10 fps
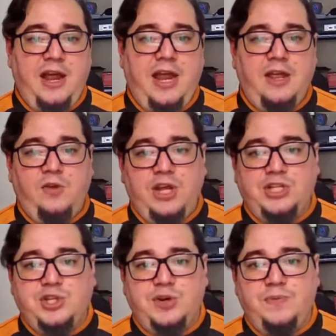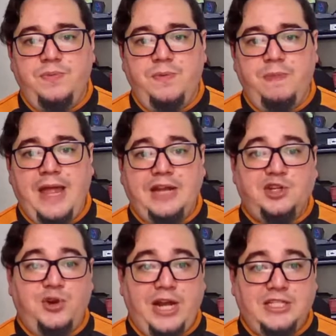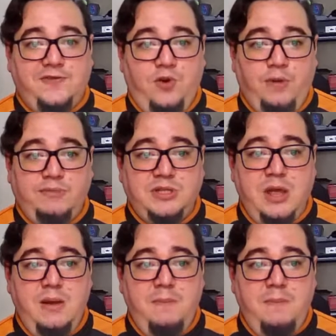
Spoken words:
a creature that transforms.